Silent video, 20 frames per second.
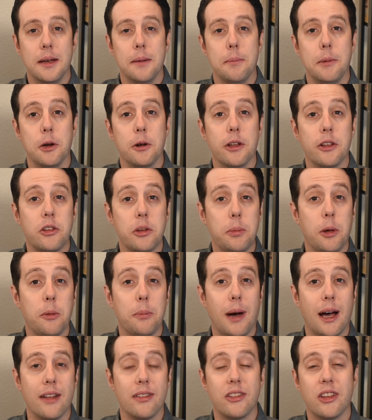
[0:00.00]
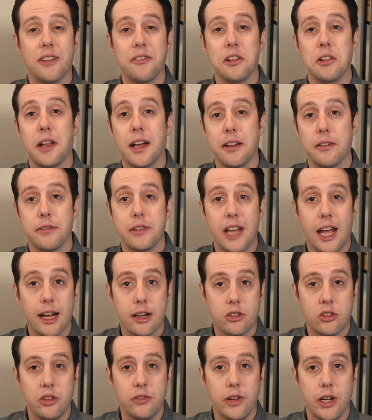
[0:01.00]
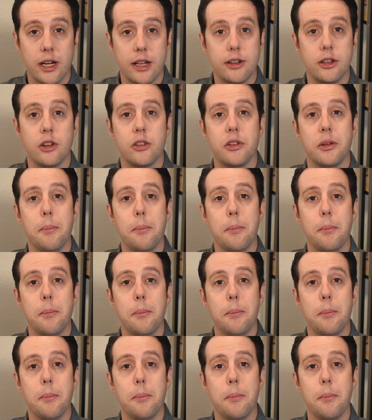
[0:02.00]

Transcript: Municipal bonds have a lot of tax advantages